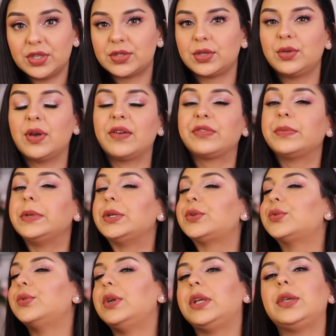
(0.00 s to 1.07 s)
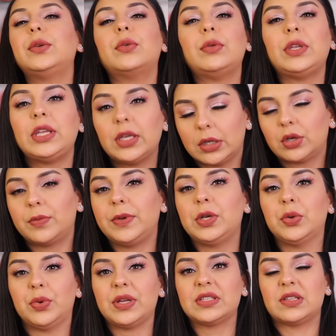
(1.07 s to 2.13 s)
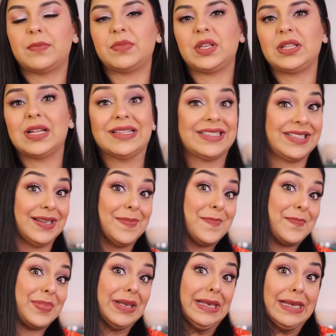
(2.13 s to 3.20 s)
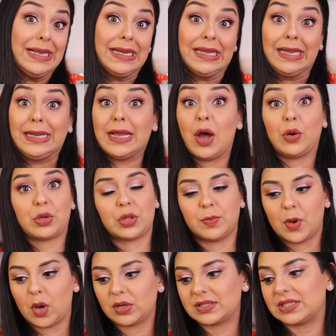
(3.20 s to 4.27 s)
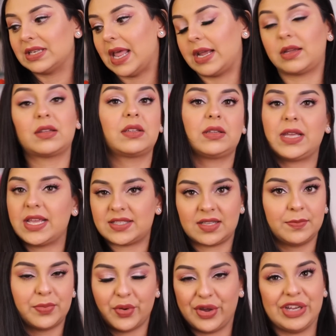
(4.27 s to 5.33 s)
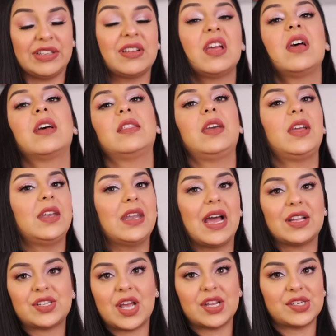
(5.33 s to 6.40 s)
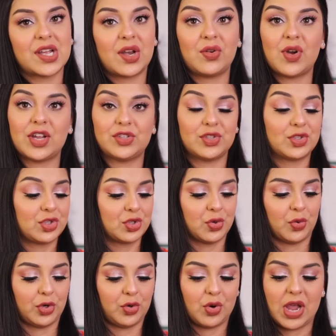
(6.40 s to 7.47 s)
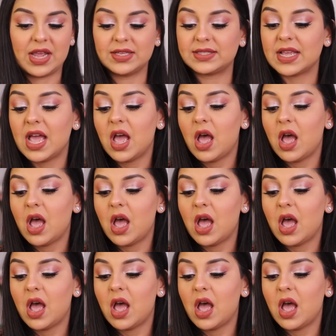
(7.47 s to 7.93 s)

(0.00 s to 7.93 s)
So you have to be truly unique to be doing something that's completely out of the box. Like, case in point, the Hindash eyeshadow I just showed you guys.